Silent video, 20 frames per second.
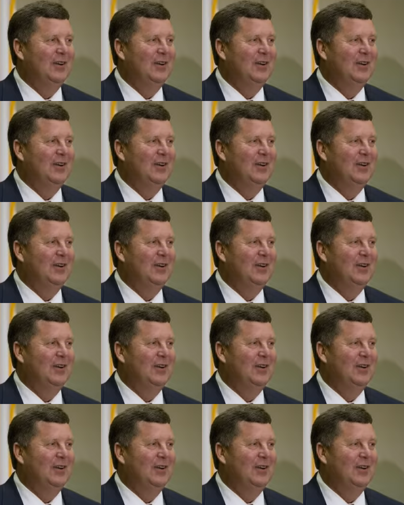
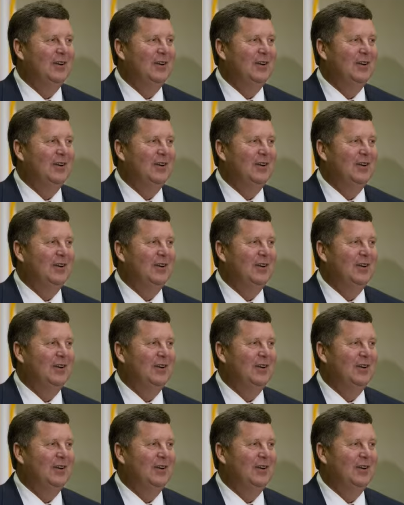
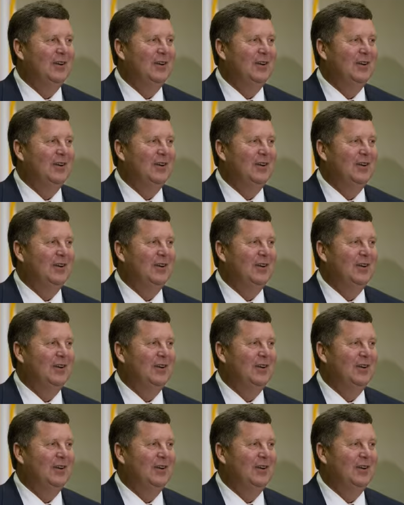
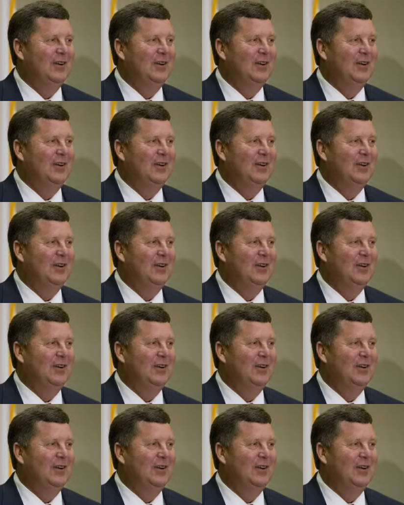
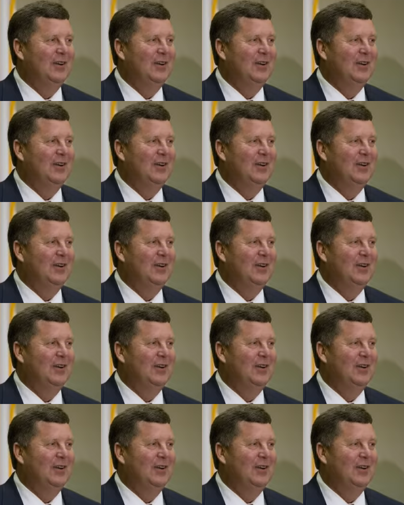
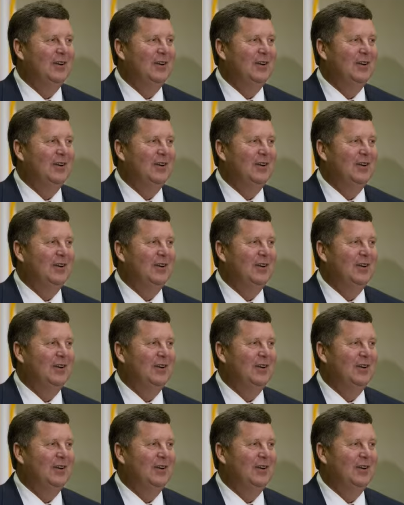
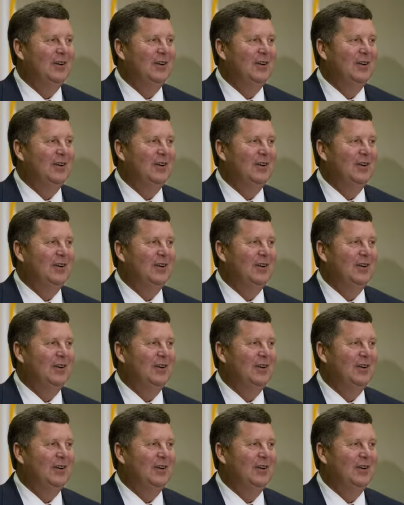
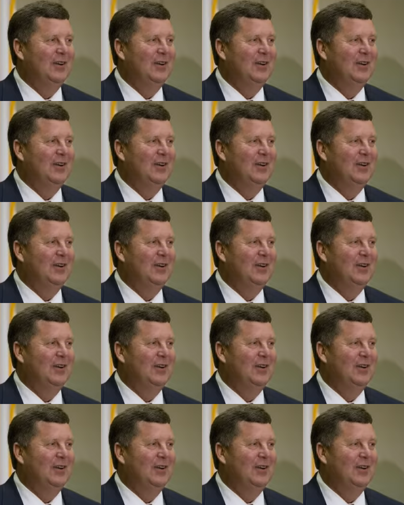[no speech]